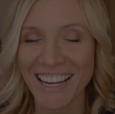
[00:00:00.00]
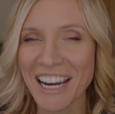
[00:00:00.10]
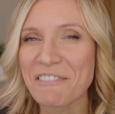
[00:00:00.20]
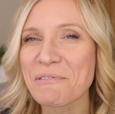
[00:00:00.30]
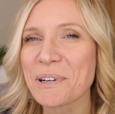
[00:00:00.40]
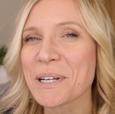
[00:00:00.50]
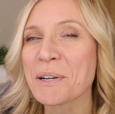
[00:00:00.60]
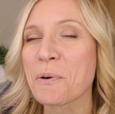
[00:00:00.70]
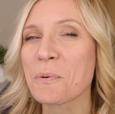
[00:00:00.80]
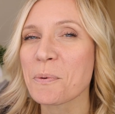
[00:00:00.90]
Hey
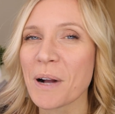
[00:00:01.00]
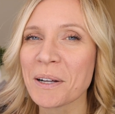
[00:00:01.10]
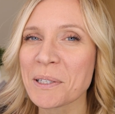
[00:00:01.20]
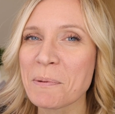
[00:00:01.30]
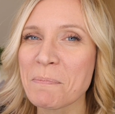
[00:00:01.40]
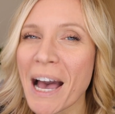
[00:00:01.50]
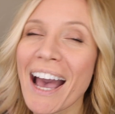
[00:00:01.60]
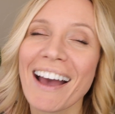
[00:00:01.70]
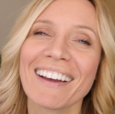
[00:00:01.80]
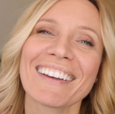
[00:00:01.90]
everyone, welcome
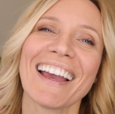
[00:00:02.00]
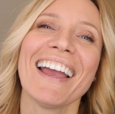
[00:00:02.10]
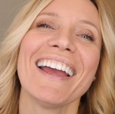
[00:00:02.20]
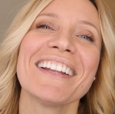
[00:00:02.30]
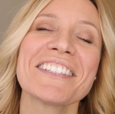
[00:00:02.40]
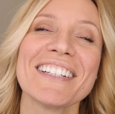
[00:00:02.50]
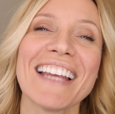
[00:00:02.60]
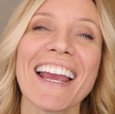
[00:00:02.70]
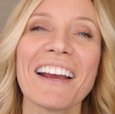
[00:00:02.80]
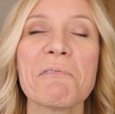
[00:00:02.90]
back. And
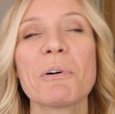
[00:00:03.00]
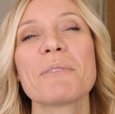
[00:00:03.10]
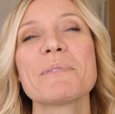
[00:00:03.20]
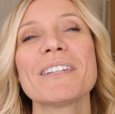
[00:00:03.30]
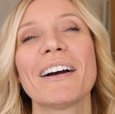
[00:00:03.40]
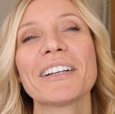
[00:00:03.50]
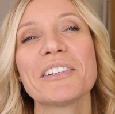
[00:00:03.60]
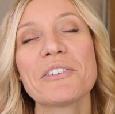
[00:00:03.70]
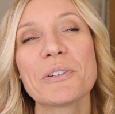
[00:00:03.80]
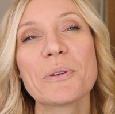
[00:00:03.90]
today I want to be
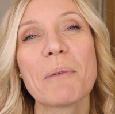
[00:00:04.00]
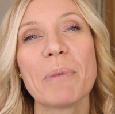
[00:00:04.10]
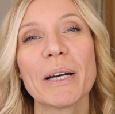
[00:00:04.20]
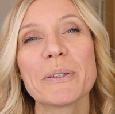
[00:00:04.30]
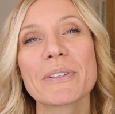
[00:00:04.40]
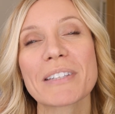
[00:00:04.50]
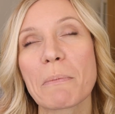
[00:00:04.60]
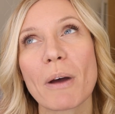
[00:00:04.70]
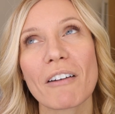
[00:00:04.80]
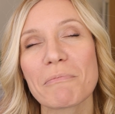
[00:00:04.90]
talking to you about
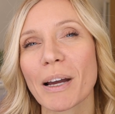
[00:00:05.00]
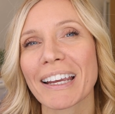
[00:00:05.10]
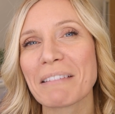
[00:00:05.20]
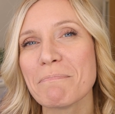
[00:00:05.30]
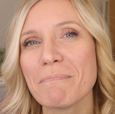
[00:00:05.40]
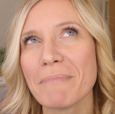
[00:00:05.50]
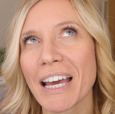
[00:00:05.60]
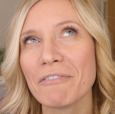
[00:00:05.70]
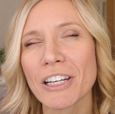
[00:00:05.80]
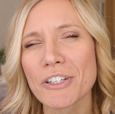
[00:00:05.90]
some of my
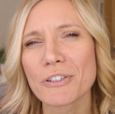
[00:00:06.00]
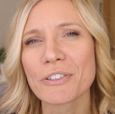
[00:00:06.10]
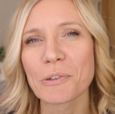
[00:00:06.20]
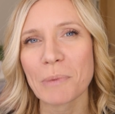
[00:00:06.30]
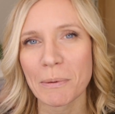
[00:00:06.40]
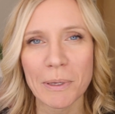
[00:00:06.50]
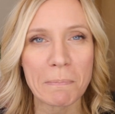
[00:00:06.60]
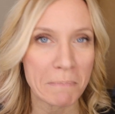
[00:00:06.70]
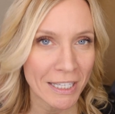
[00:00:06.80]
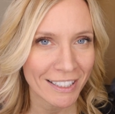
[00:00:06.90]
adventures or maybe
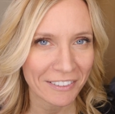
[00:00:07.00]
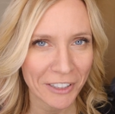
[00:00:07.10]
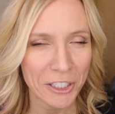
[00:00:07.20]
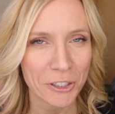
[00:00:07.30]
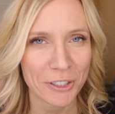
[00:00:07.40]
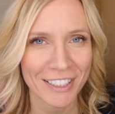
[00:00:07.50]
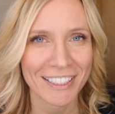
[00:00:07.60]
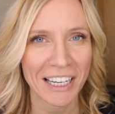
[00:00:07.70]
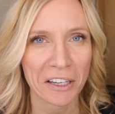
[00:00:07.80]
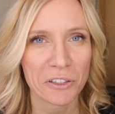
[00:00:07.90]
misadventures in
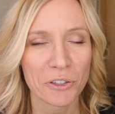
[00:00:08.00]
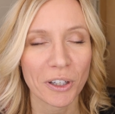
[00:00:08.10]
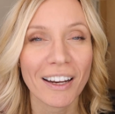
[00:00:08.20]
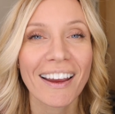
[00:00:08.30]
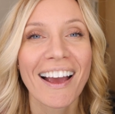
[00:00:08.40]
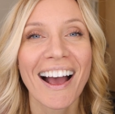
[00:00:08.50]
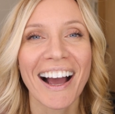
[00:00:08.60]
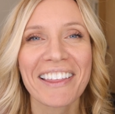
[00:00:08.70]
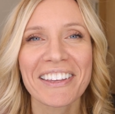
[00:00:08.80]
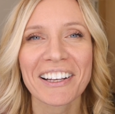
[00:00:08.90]
dentistry.
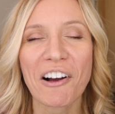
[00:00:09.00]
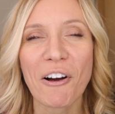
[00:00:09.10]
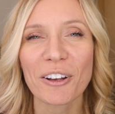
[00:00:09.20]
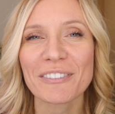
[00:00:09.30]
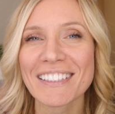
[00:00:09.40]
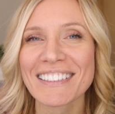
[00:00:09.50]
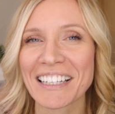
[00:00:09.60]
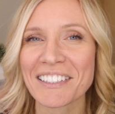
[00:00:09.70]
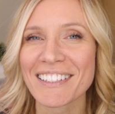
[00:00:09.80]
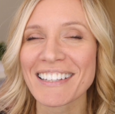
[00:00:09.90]
I think all of us
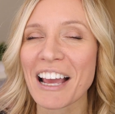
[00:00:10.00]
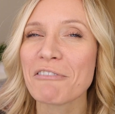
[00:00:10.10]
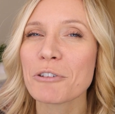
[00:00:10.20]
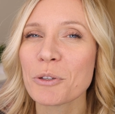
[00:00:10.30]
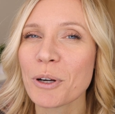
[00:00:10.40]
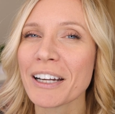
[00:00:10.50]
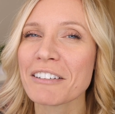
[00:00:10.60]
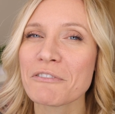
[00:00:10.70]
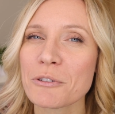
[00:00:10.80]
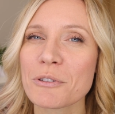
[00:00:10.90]
dentists have quite
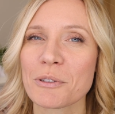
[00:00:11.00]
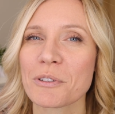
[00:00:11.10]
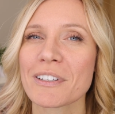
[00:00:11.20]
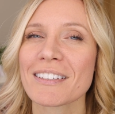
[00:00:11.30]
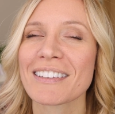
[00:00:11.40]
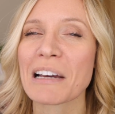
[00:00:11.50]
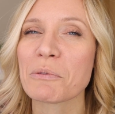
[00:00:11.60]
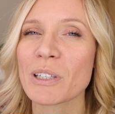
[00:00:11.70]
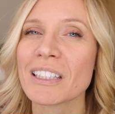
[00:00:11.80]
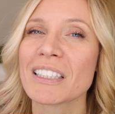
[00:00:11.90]
a few stories that
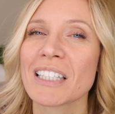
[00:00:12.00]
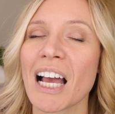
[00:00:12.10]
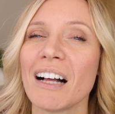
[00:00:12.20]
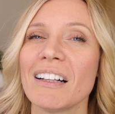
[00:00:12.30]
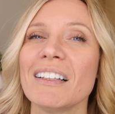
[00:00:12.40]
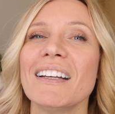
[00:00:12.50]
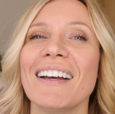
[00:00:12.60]
we could tell,